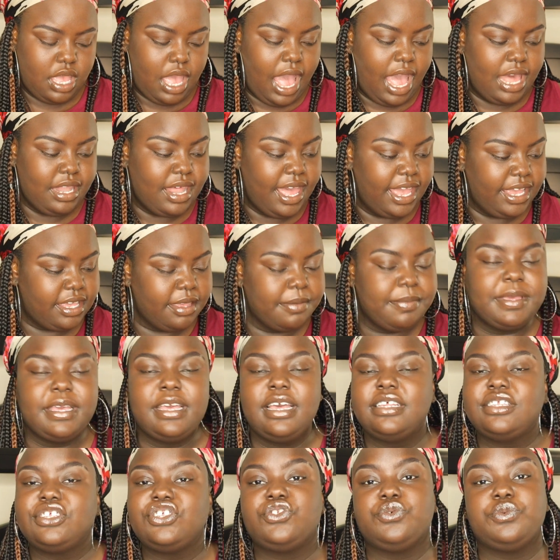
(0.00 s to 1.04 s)
I like it
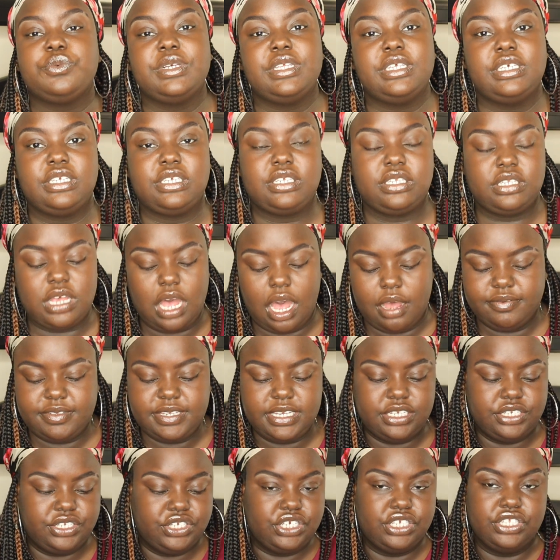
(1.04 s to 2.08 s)
because it's really soft
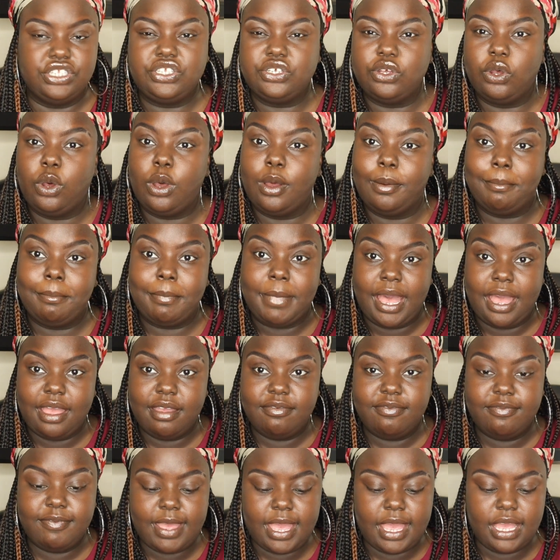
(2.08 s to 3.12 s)
and gentle on my
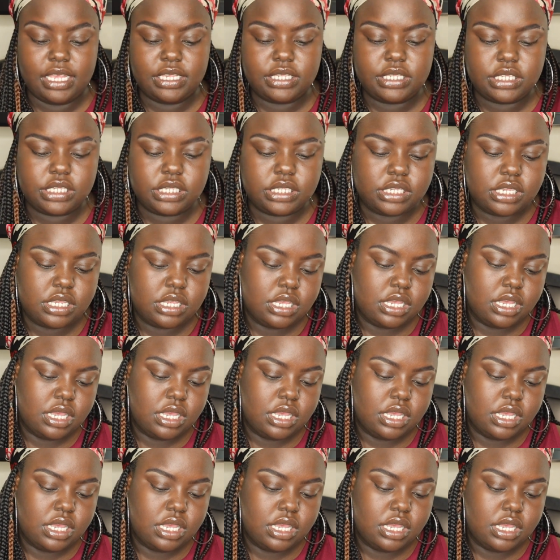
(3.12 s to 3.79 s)
face